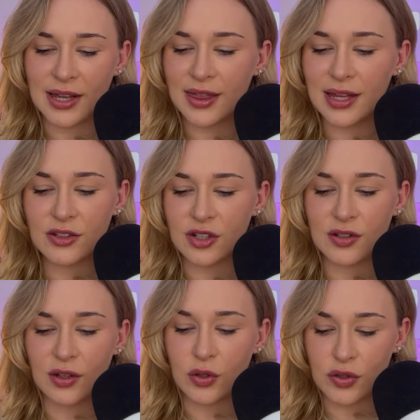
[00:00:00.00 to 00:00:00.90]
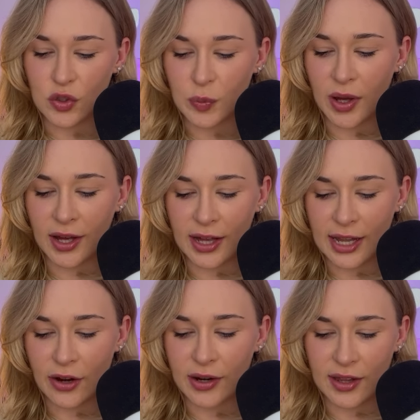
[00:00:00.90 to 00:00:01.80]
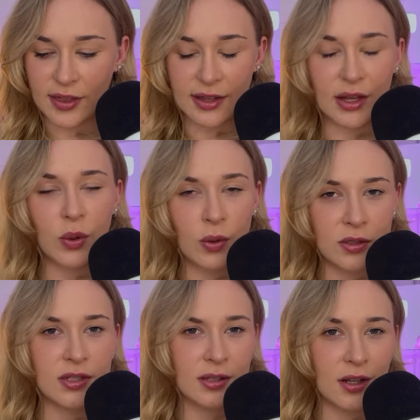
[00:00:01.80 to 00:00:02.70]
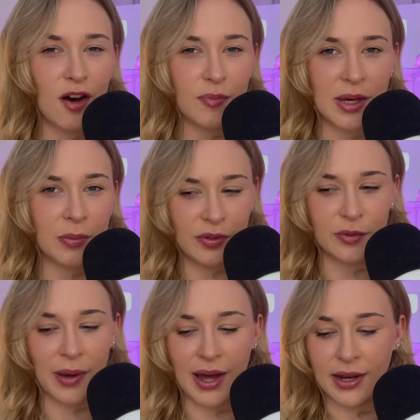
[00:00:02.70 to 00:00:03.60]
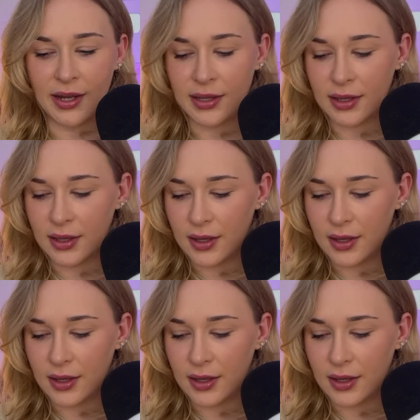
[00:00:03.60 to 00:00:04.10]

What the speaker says: I think it's just that you're super unclear, and I think that causes a lot of people to panic.